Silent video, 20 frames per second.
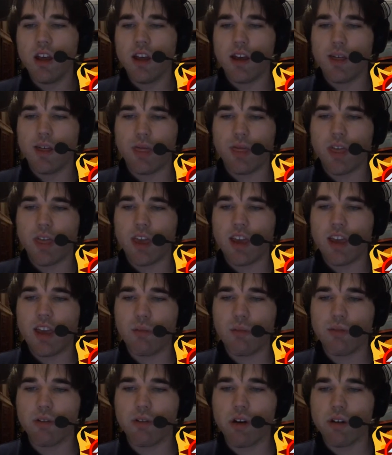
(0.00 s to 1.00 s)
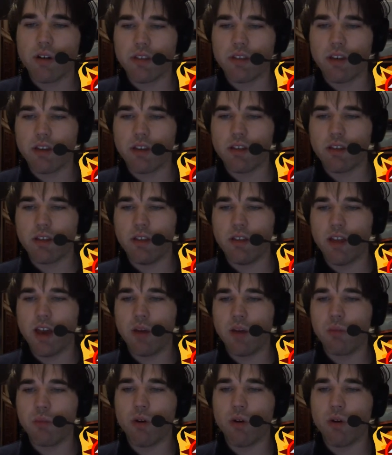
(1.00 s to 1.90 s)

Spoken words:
a thinking process that